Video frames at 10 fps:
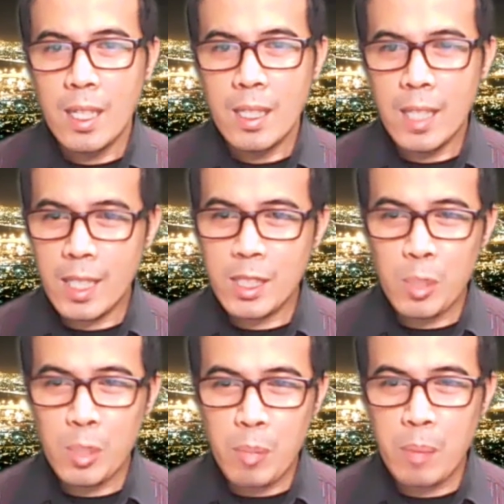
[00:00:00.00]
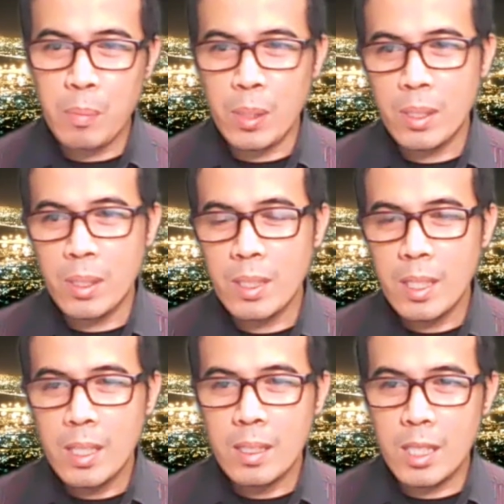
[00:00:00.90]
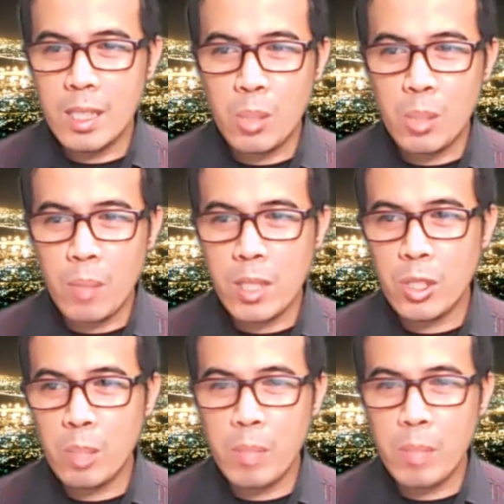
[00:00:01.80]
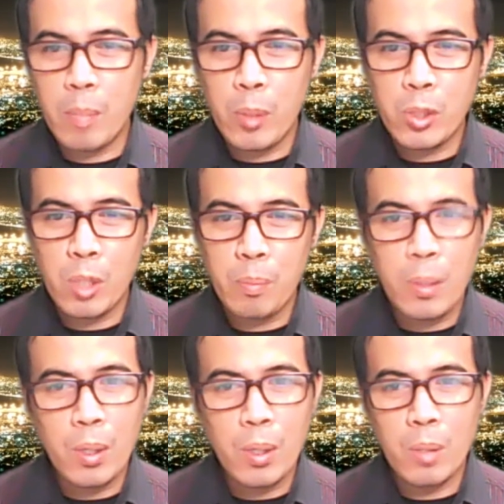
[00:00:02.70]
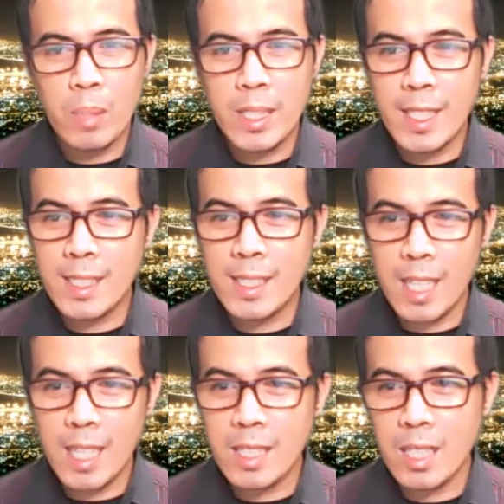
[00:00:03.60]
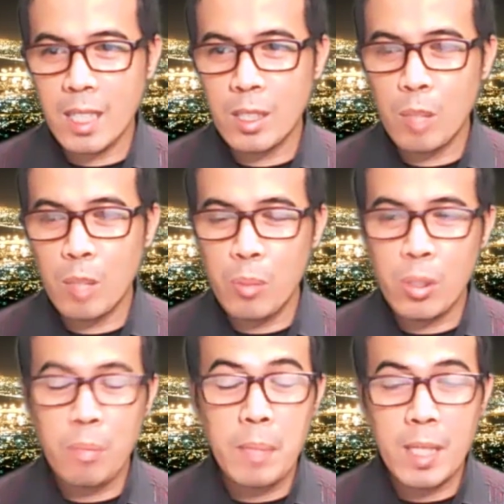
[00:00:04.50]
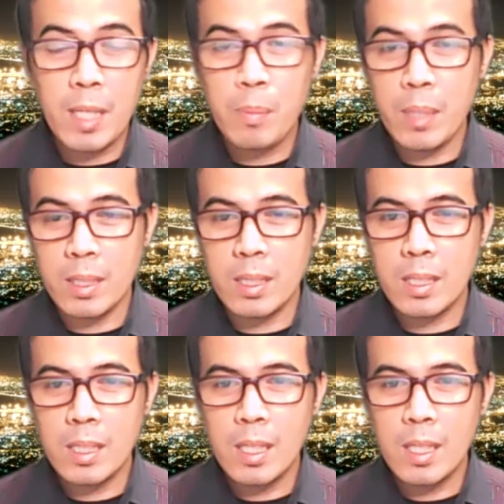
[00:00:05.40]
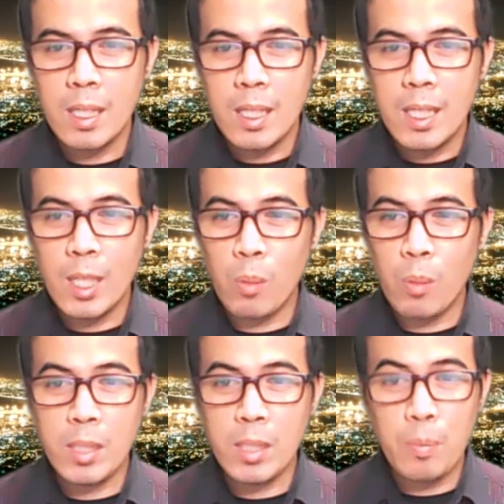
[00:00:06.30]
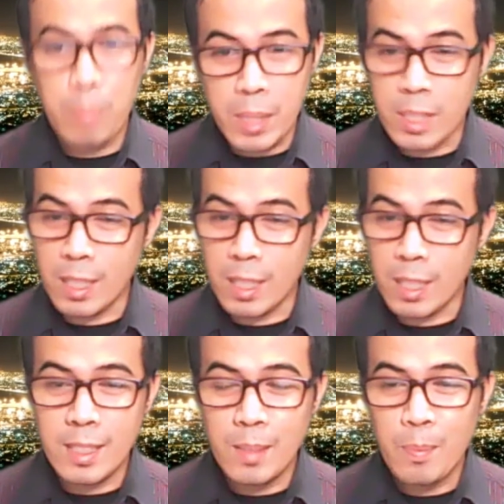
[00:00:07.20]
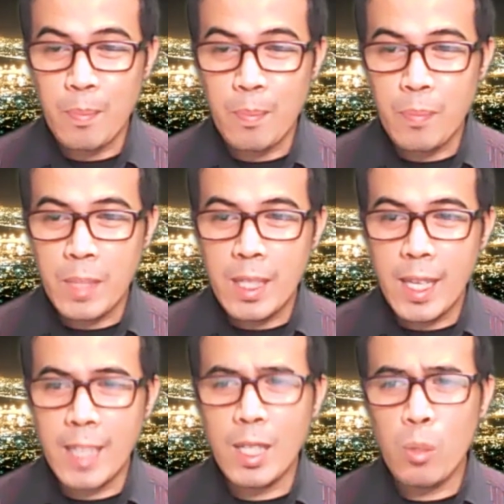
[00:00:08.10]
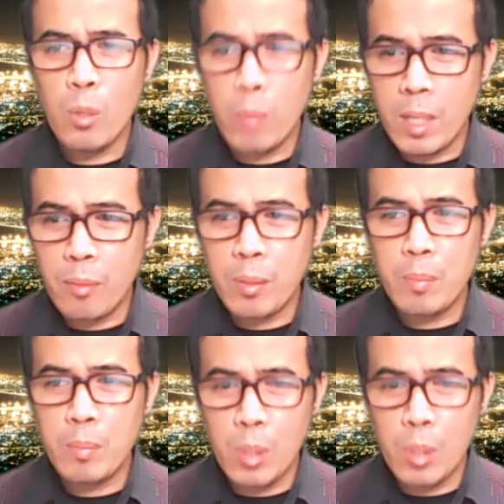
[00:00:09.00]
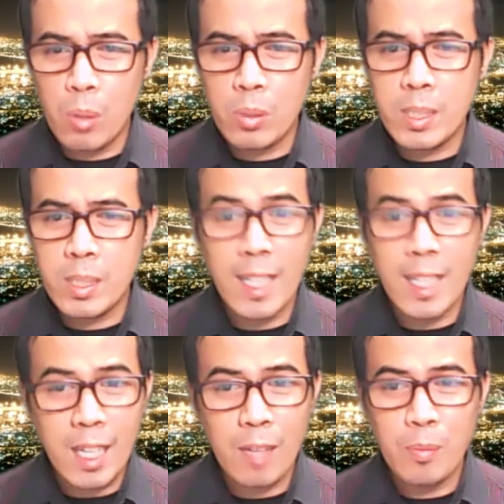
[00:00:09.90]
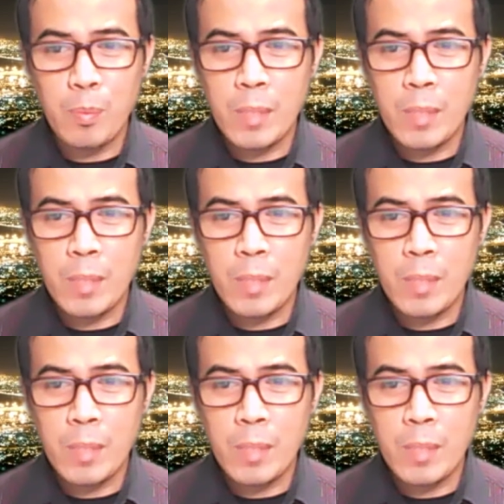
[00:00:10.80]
Let us remember the situation of the Apostle Paul when he is writing the book of Philippians. He was imprisoned and away from those he loved.